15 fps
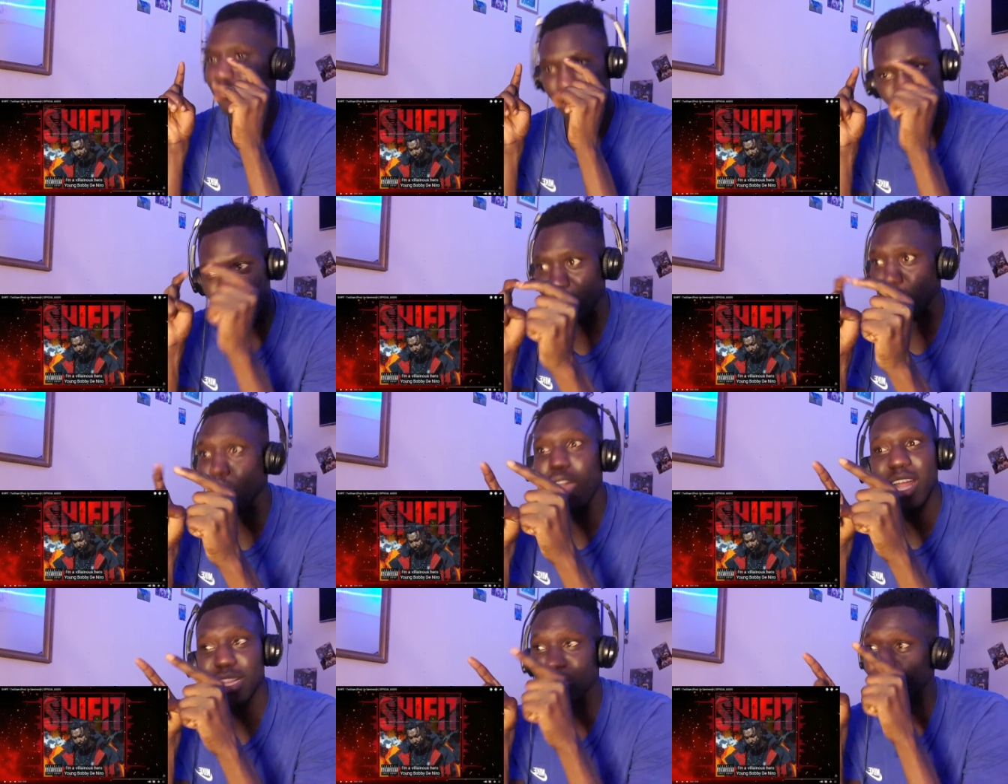
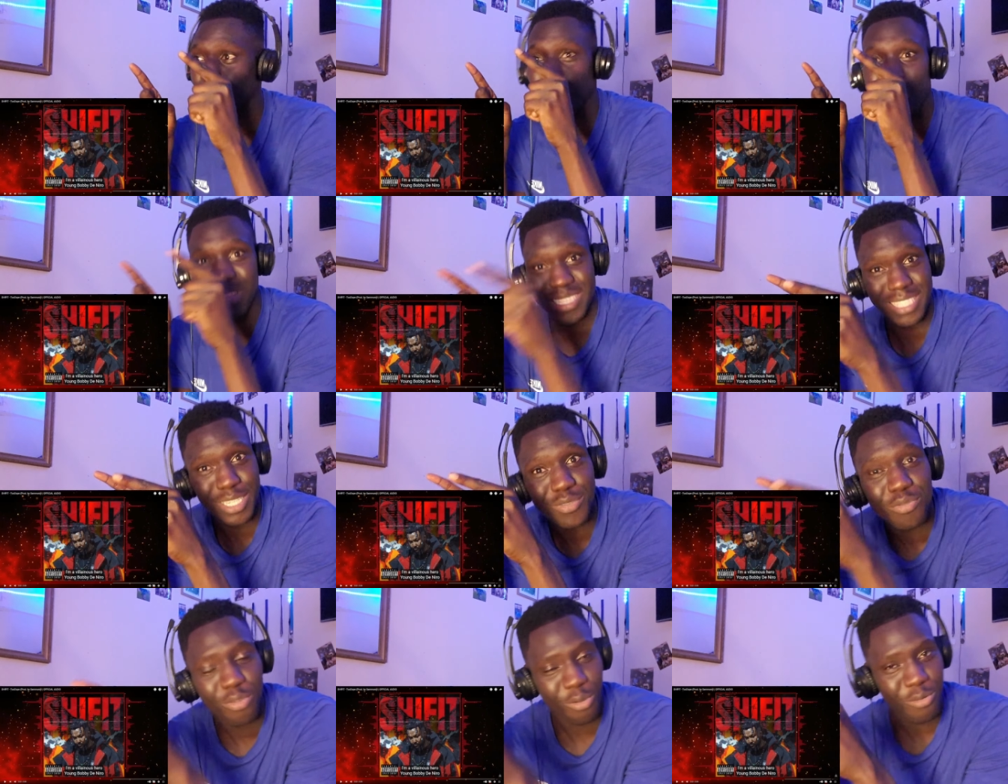Regardless of where is
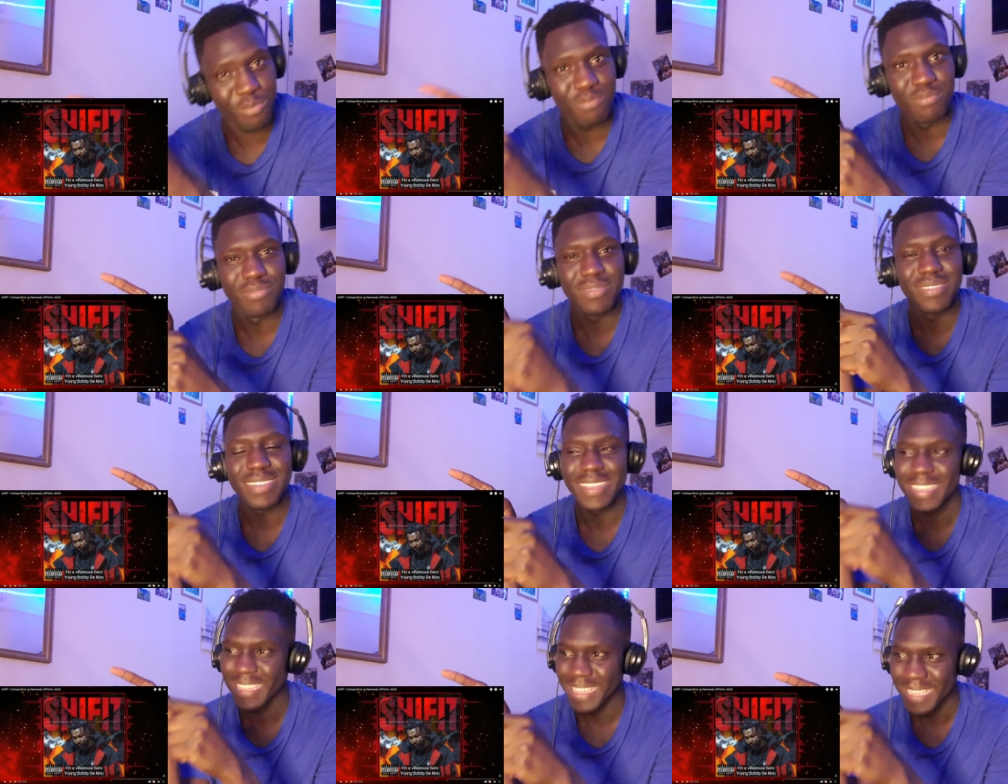this from?
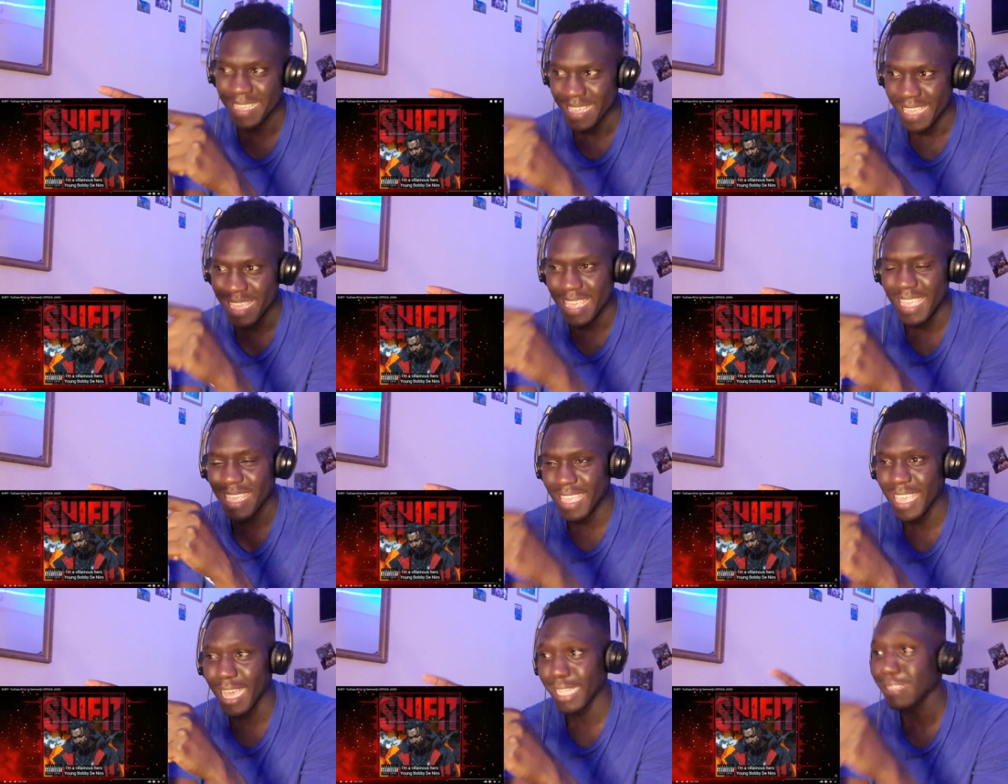
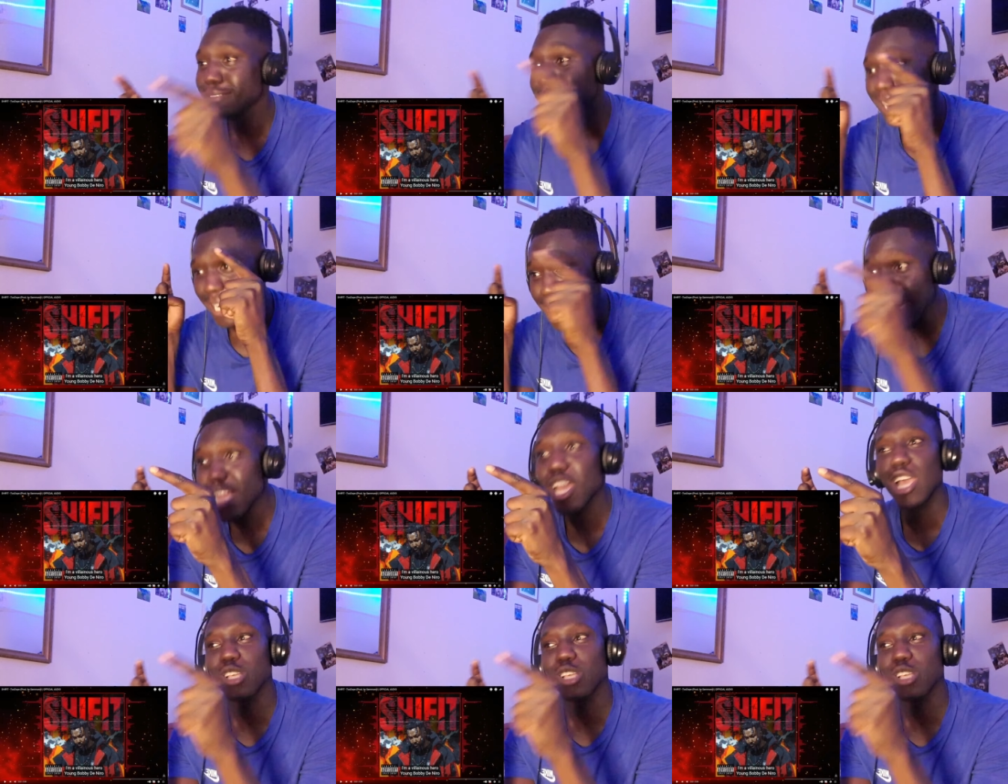Yeah, that nigga